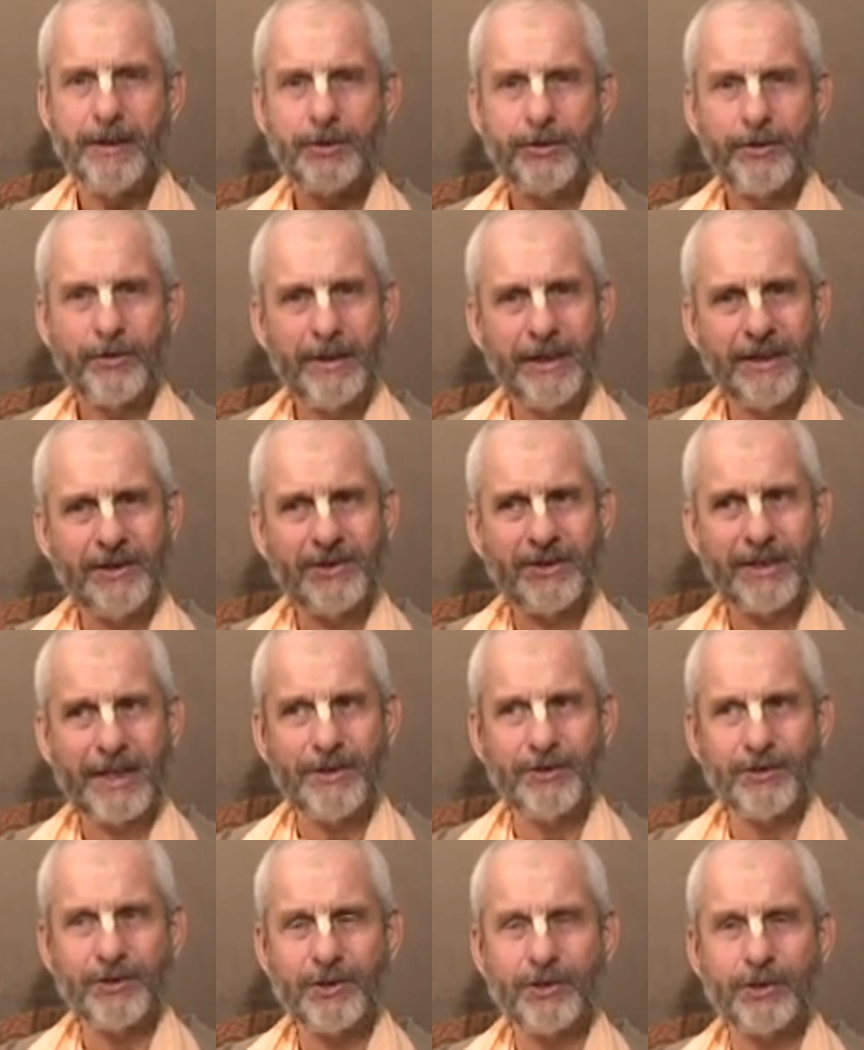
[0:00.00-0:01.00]
So these
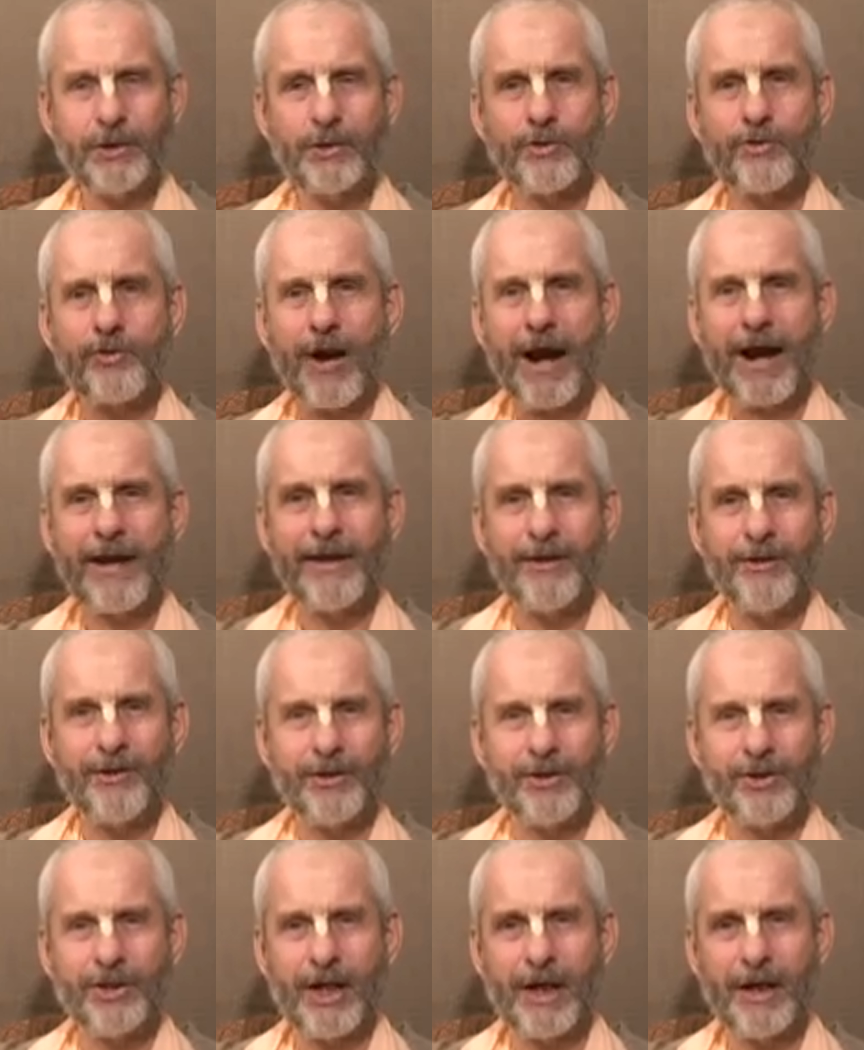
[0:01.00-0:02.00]
senses are dragging
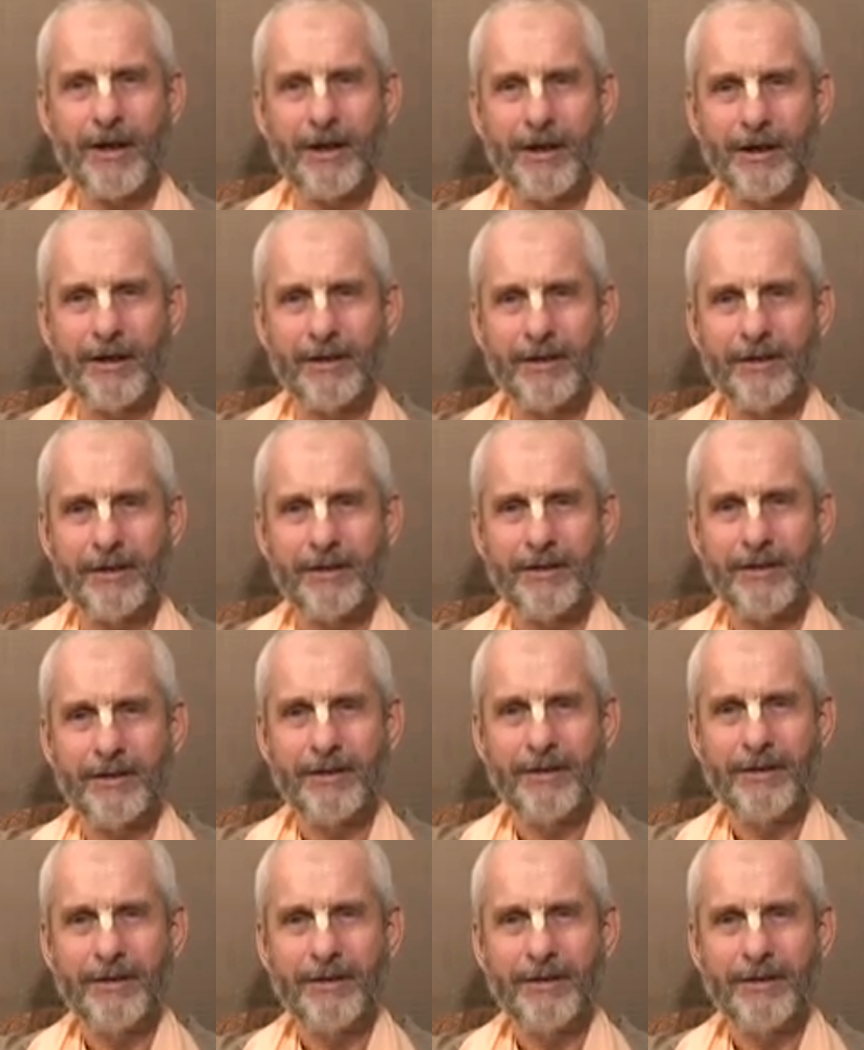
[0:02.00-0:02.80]
the chariot.